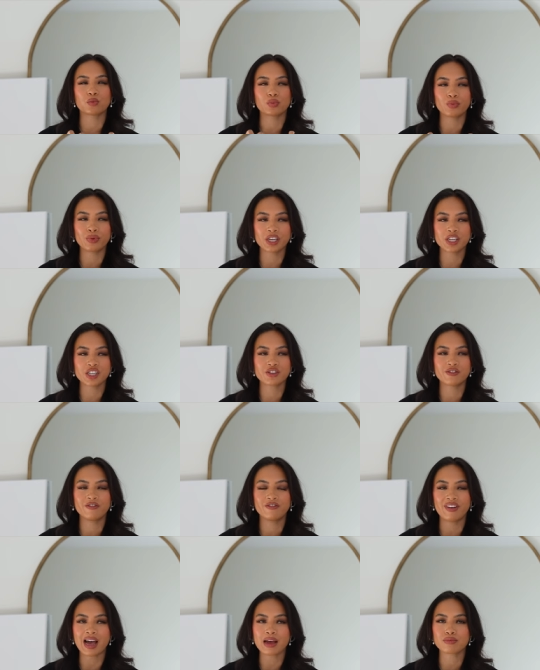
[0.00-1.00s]
rich,
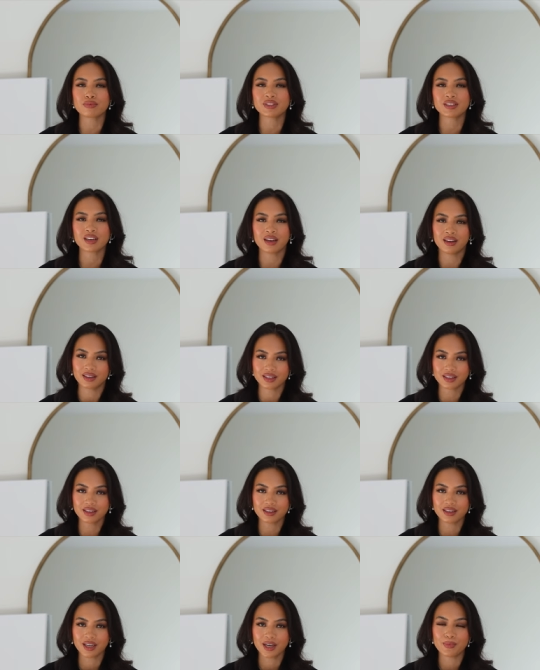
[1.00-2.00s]
vibrant
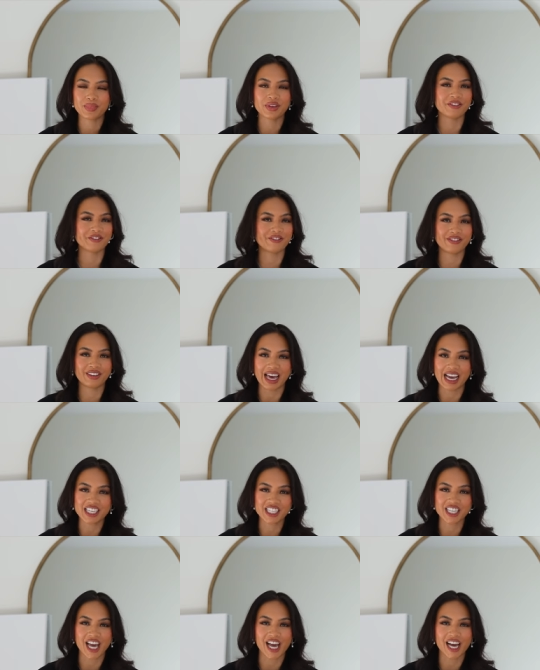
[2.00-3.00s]
color being flashed